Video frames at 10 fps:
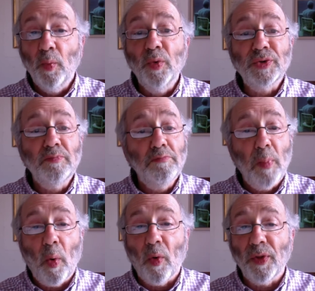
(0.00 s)
was
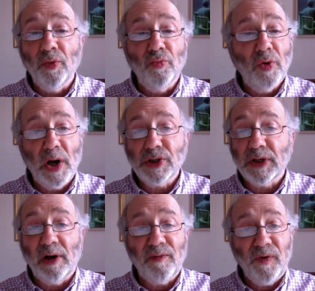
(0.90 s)
more than
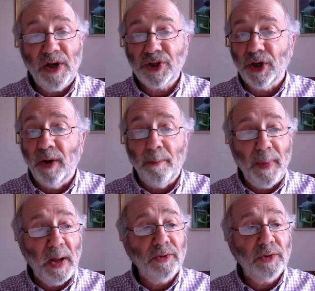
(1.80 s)
Rajah flesh and
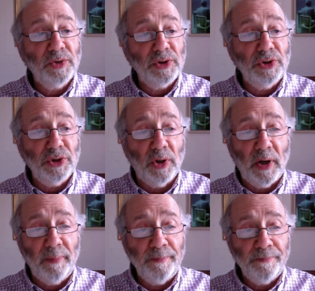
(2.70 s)
blood could endure.